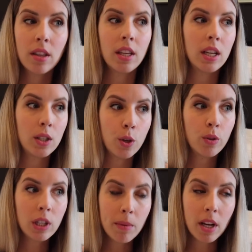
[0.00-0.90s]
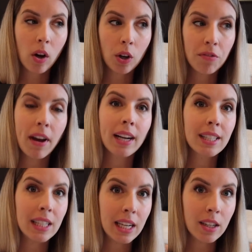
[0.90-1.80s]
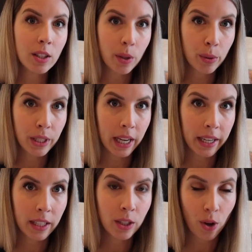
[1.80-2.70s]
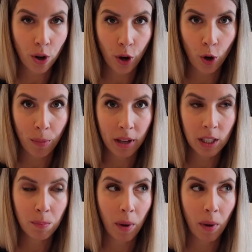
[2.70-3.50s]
These used to be called vaccine-associated sarcomas,